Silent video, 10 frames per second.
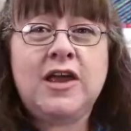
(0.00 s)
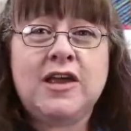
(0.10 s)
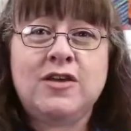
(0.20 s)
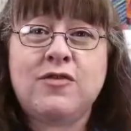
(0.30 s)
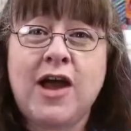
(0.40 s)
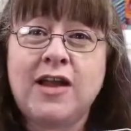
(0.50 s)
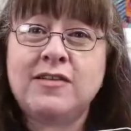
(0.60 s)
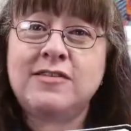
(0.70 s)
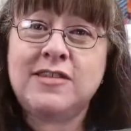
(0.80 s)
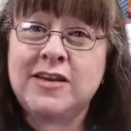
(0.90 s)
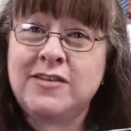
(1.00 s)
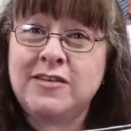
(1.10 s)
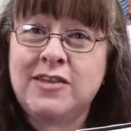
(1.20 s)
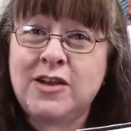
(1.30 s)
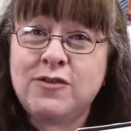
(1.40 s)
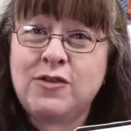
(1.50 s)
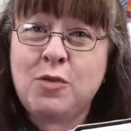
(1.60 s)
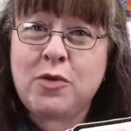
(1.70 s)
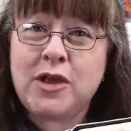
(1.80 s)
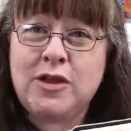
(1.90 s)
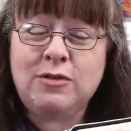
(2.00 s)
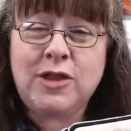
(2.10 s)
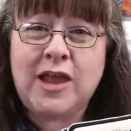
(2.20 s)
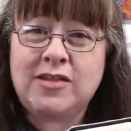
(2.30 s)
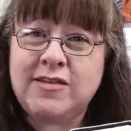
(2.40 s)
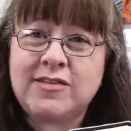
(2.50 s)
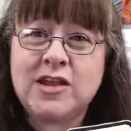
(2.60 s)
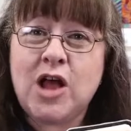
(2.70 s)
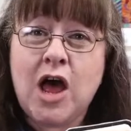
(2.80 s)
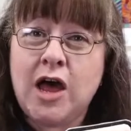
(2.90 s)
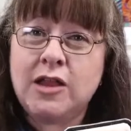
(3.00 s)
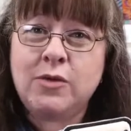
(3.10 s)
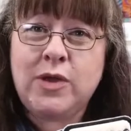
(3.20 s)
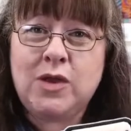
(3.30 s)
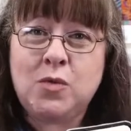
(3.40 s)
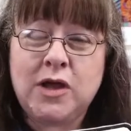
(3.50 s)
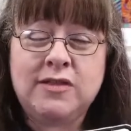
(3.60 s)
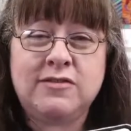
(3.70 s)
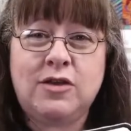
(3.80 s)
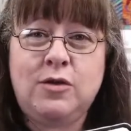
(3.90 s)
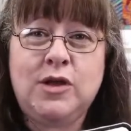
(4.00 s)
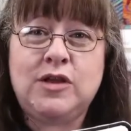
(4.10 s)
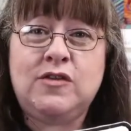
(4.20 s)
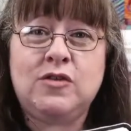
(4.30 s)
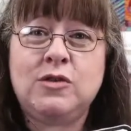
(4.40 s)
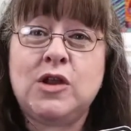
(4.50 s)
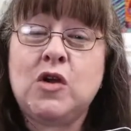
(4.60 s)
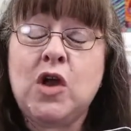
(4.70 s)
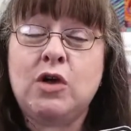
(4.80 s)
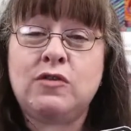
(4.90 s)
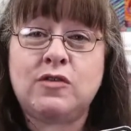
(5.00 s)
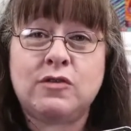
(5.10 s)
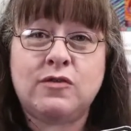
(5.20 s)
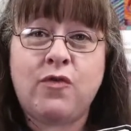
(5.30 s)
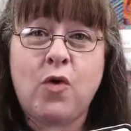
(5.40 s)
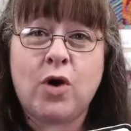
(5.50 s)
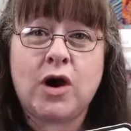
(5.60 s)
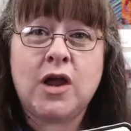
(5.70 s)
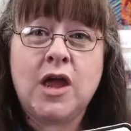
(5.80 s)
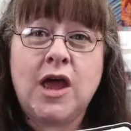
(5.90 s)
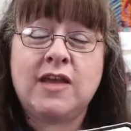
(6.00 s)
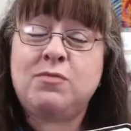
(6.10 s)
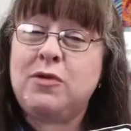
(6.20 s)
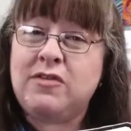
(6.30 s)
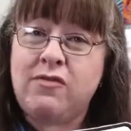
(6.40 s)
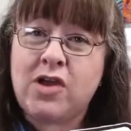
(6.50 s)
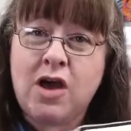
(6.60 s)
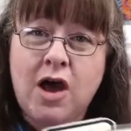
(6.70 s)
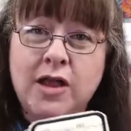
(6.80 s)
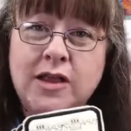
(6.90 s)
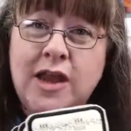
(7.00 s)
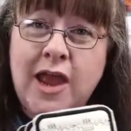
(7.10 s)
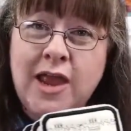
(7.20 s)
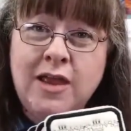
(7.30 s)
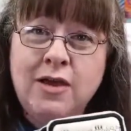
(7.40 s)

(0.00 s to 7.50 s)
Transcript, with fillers: You've got stitches that are super cute, like this little Halloween one. So you could do little coasters for a specific holiday,